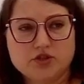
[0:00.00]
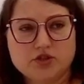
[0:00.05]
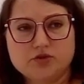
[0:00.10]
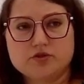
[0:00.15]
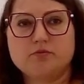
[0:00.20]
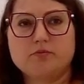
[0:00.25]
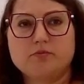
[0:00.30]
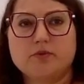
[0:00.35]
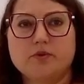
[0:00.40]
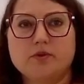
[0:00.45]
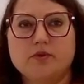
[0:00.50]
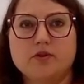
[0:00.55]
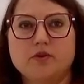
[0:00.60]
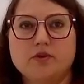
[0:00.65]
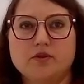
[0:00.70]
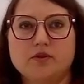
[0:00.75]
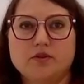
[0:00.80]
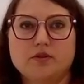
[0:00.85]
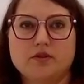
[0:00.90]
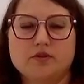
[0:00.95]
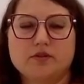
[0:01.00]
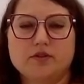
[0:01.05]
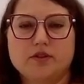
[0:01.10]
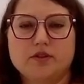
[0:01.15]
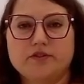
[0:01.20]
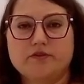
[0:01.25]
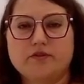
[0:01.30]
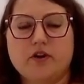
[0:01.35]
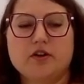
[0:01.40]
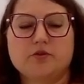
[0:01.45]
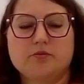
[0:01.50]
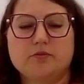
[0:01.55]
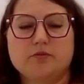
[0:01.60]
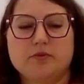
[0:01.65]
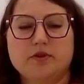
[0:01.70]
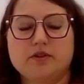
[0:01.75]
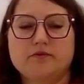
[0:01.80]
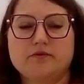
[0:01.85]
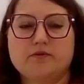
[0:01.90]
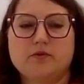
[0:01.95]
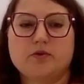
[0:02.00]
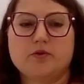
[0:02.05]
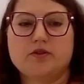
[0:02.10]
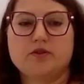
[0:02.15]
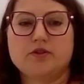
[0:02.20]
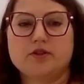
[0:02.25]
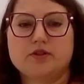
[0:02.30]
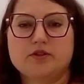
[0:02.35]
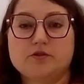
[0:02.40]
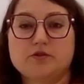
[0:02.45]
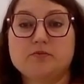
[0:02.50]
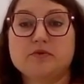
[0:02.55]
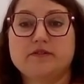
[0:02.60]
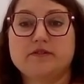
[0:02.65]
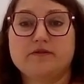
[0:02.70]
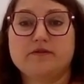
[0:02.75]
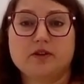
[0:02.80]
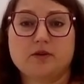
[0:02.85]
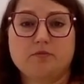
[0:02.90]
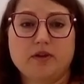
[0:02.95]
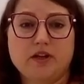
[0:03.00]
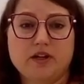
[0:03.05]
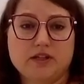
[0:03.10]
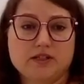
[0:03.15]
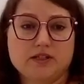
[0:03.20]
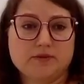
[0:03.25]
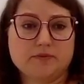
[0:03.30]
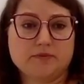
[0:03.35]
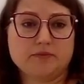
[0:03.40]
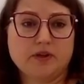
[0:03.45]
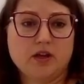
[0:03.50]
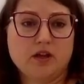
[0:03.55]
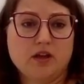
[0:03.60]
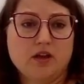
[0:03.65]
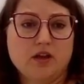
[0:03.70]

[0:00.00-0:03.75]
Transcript: suitable environment for the specific place.